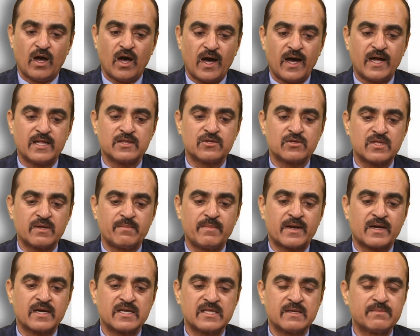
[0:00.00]
although the
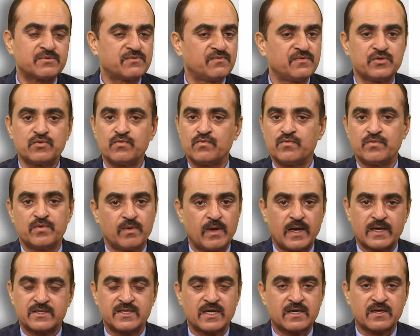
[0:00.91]
mechanisms
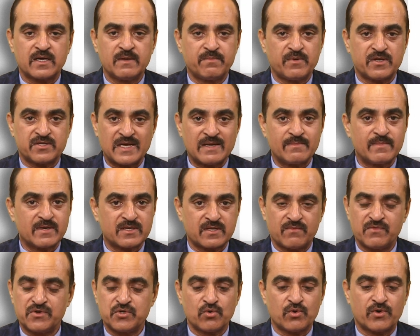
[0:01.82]
exactly precise
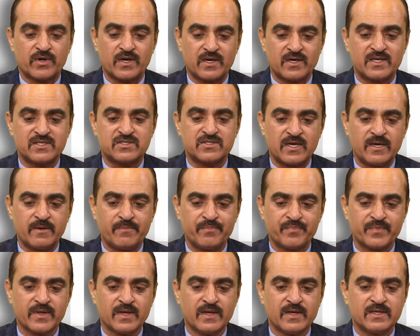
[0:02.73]
mechanism we do not understand,
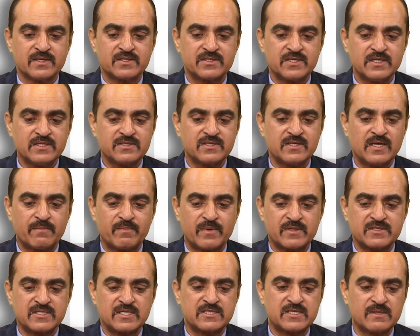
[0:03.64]
since their
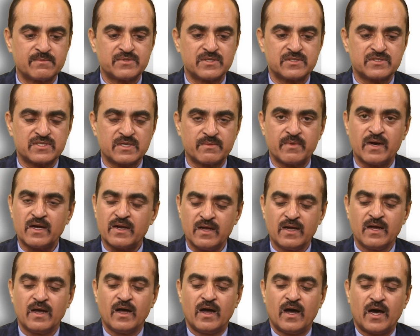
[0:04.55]
perception system are
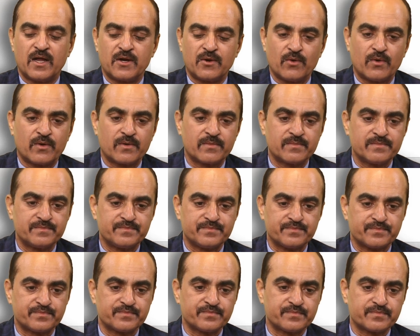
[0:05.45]
unknown.
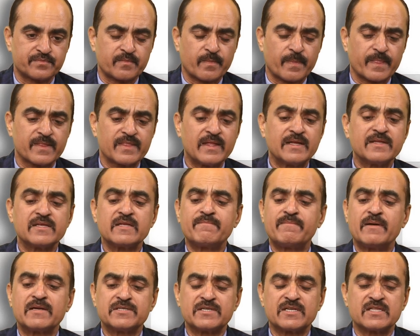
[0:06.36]
Then there is
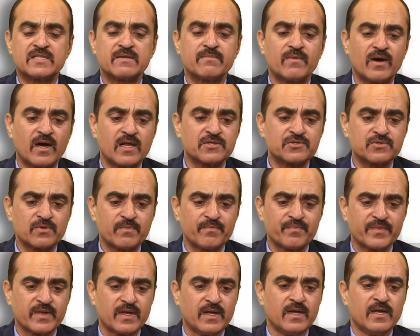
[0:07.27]
parasitism also.
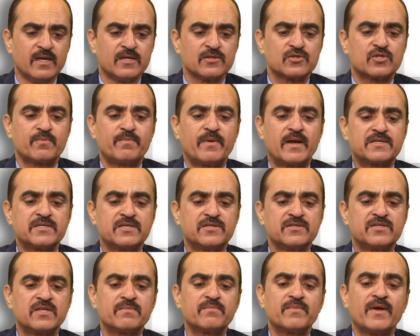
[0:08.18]
The
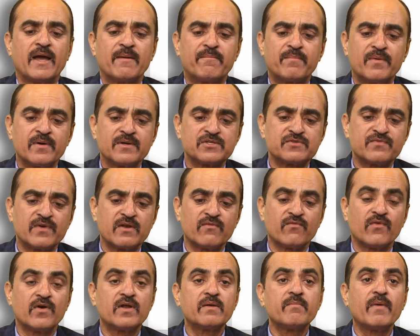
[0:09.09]
parasitism happens
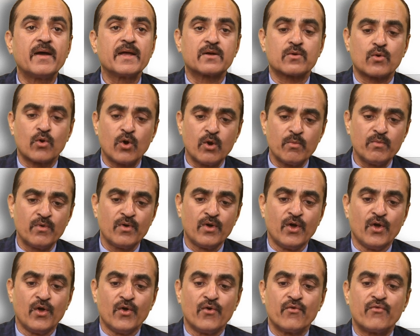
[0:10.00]
when one microbe
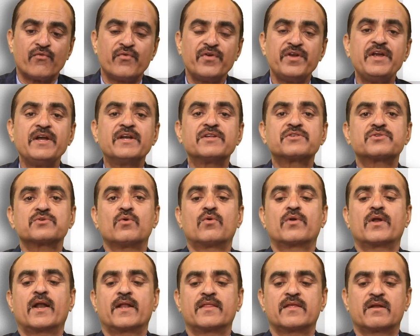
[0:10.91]
feeds
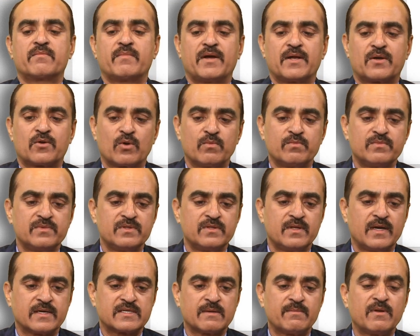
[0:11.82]
on another microbe,
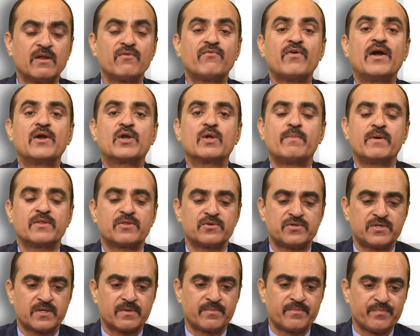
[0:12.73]
example a
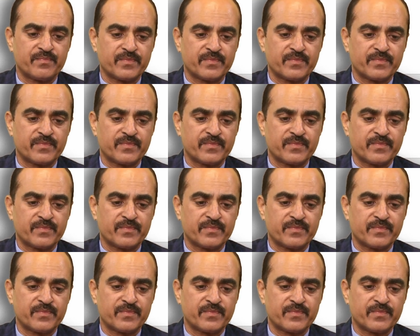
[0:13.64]
phytopathogen.